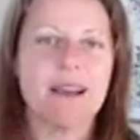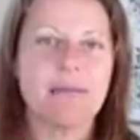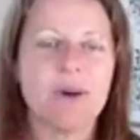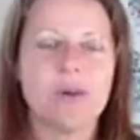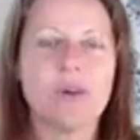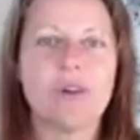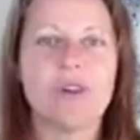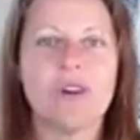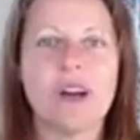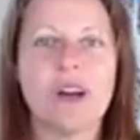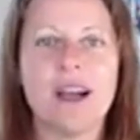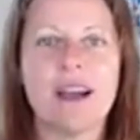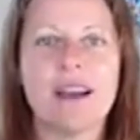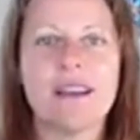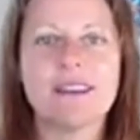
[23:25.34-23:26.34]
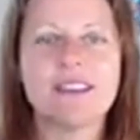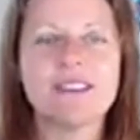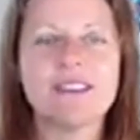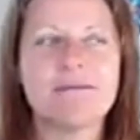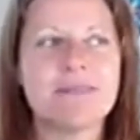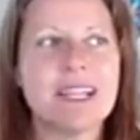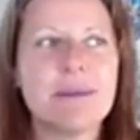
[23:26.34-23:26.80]
or
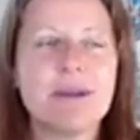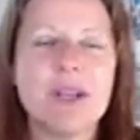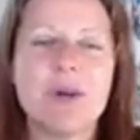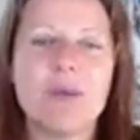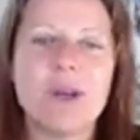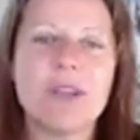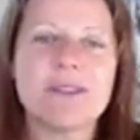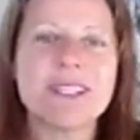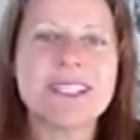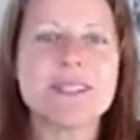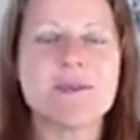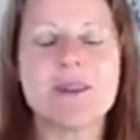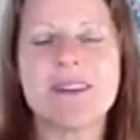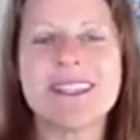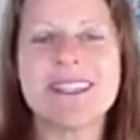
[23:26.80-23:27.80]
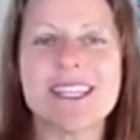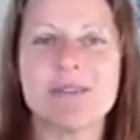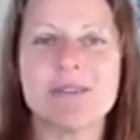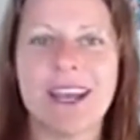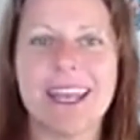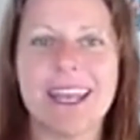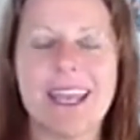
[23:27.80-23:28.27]
let me know what you're experiencing
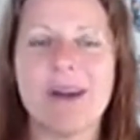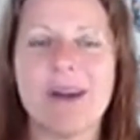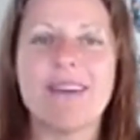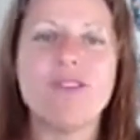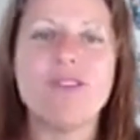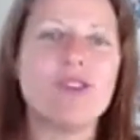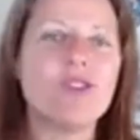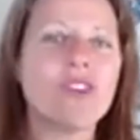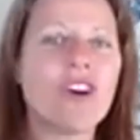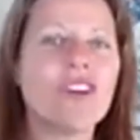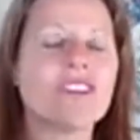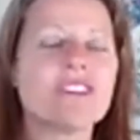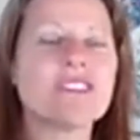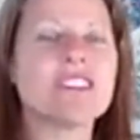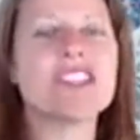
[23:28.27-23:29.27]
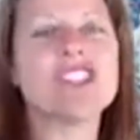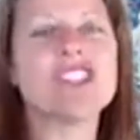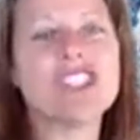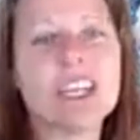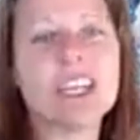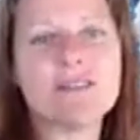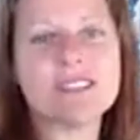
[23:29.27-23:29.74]
right now. Have you noticed a
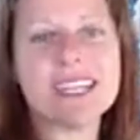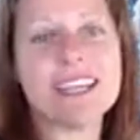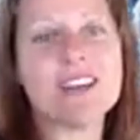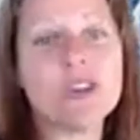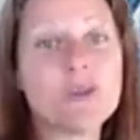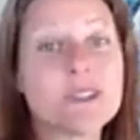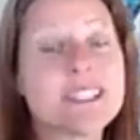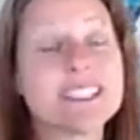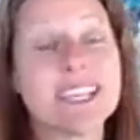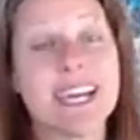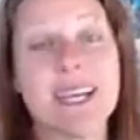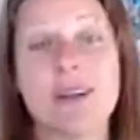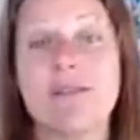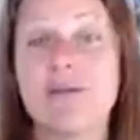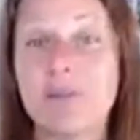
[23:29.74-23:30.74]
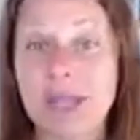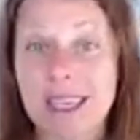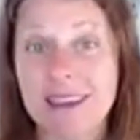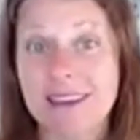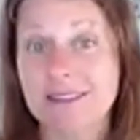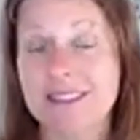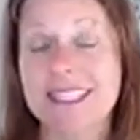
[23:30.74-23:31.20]
shift in your state of
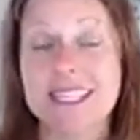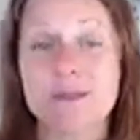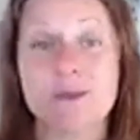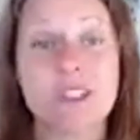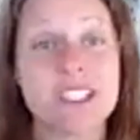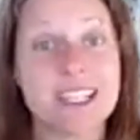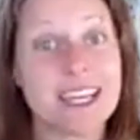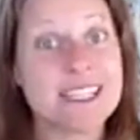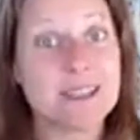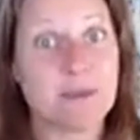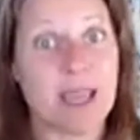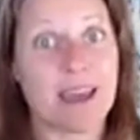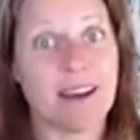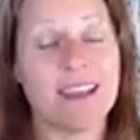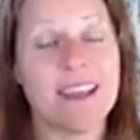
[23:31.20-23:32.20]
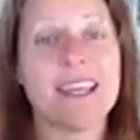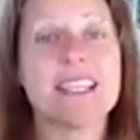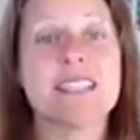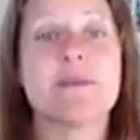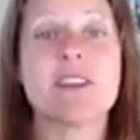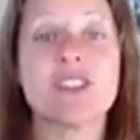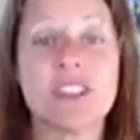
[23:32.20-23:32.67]
being? Because that's what today's about.
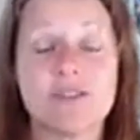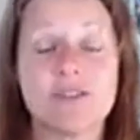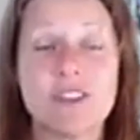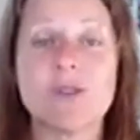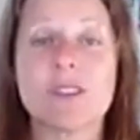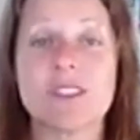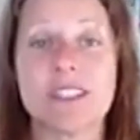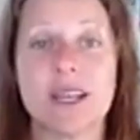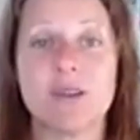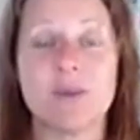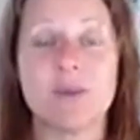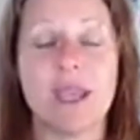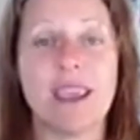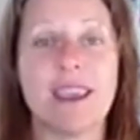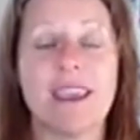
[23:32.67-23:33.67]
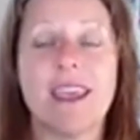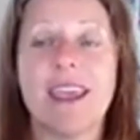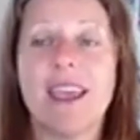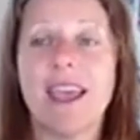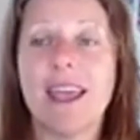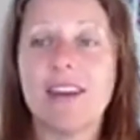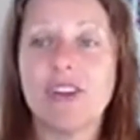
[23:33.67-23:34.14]
It's about shifting your state of being.
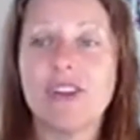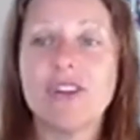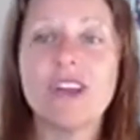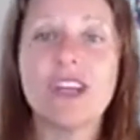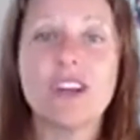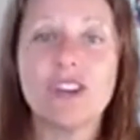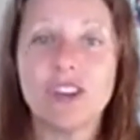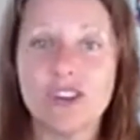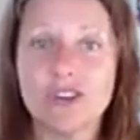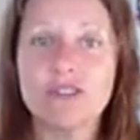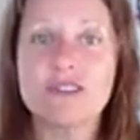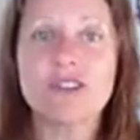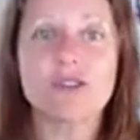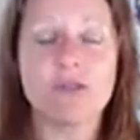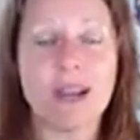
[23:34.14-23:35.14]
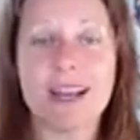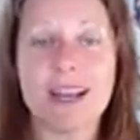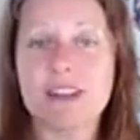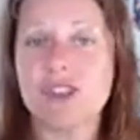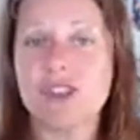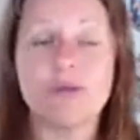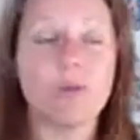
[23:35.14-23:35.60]
And you can use
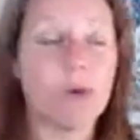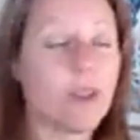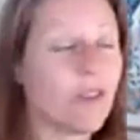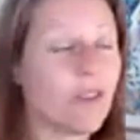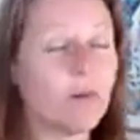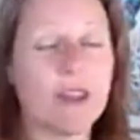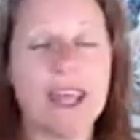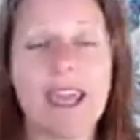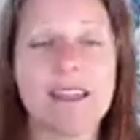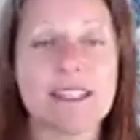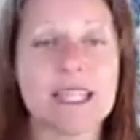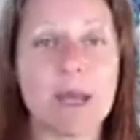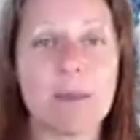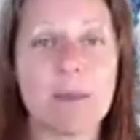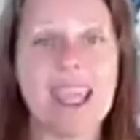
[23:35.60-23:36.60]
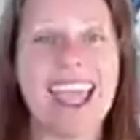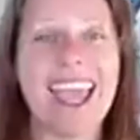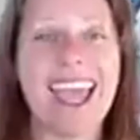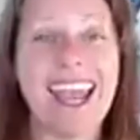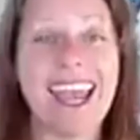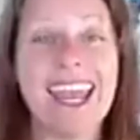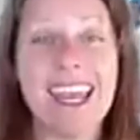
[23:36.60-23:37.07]
gratitude with or without tapping
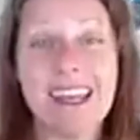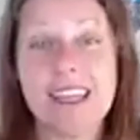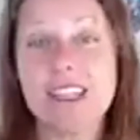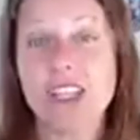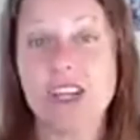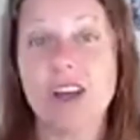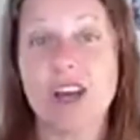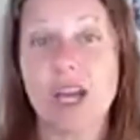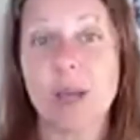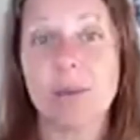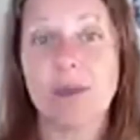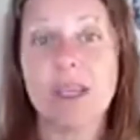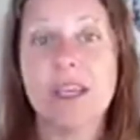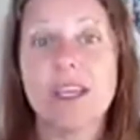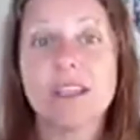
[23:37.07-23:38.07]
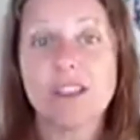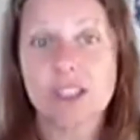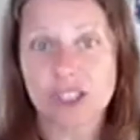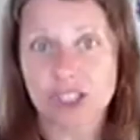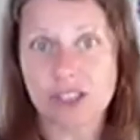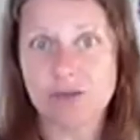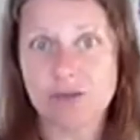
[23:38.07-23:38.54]
at any time to
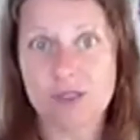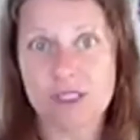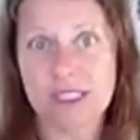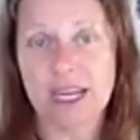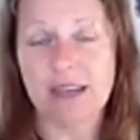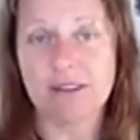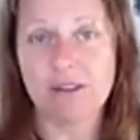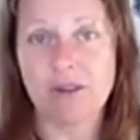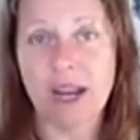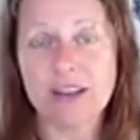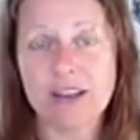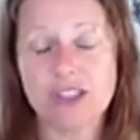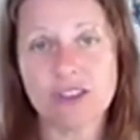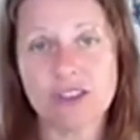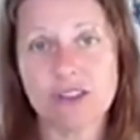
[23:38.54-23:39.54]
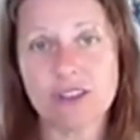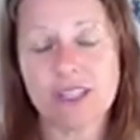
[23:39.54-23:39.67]
shift your state of gratitude.